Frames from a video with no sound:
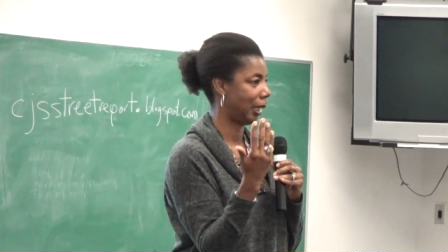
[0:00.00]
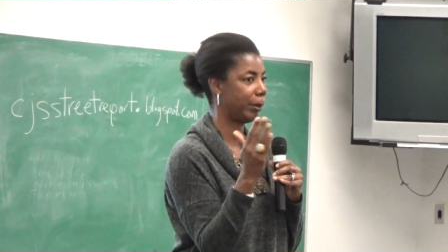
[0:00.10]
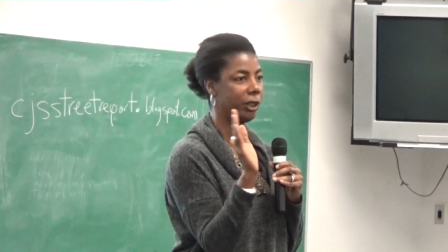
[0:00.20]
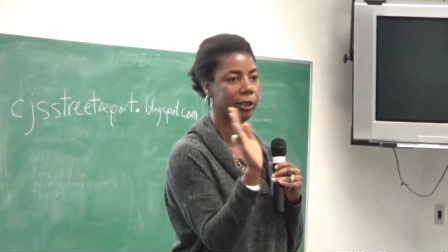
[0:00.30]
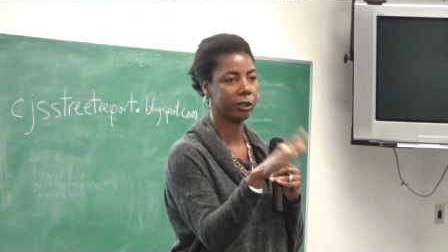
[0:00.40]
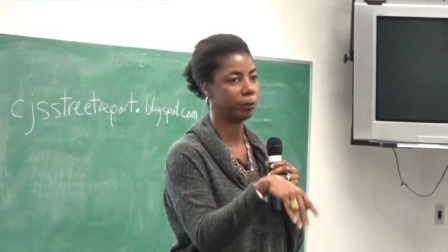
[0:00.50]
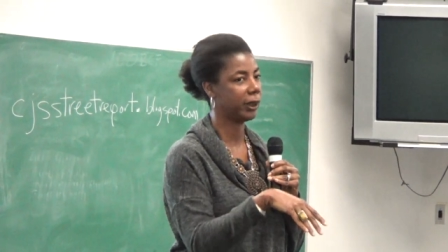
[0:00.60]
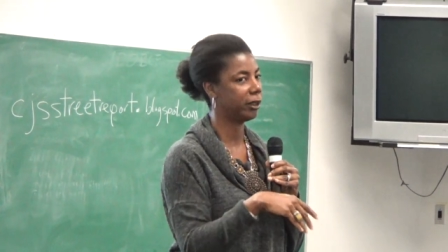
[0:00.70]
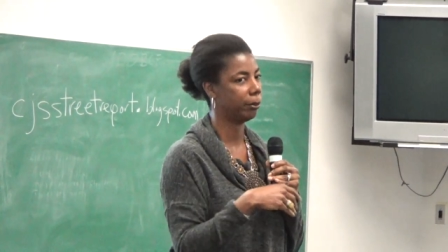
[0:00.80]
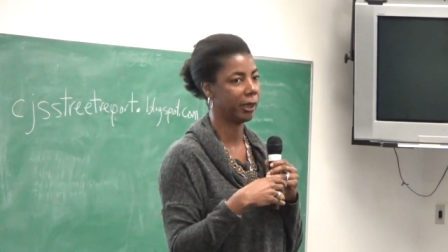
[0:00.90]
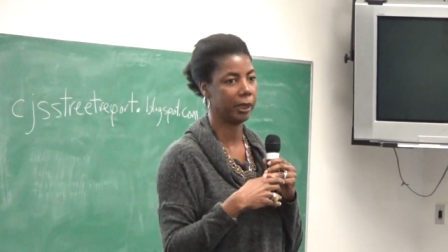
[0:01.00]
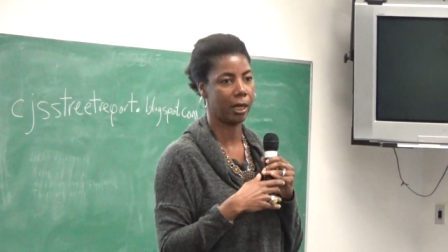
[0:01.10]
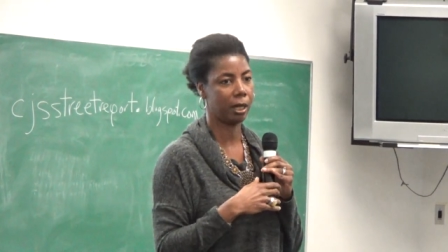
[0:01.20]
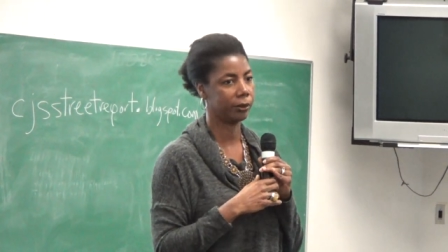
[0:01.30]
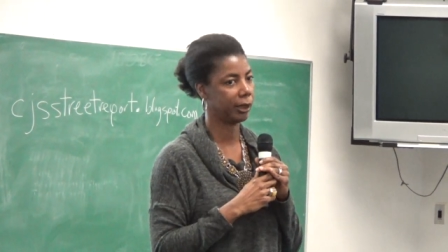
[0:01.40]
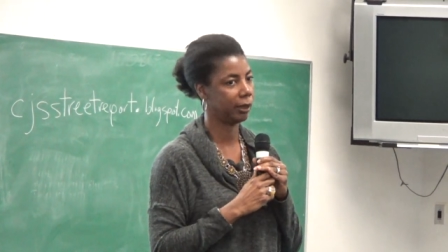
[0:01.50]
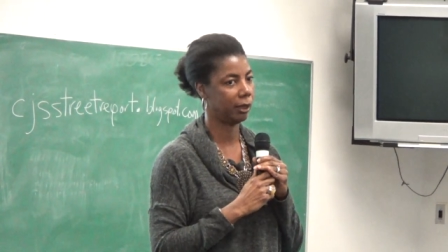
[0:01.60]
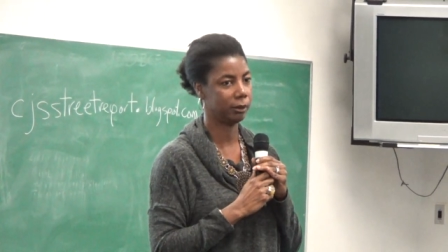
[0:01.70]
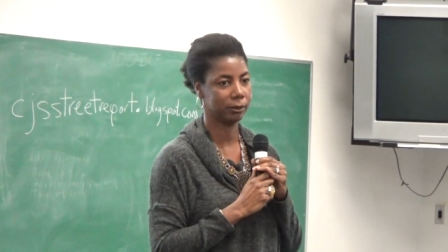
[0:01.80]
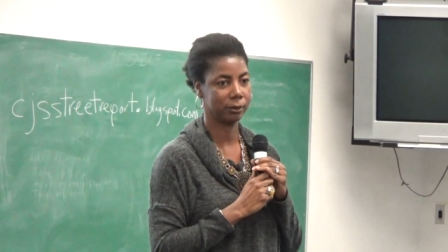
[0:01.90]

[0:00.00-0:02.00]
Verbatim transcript: I mean, you can spend your money all day long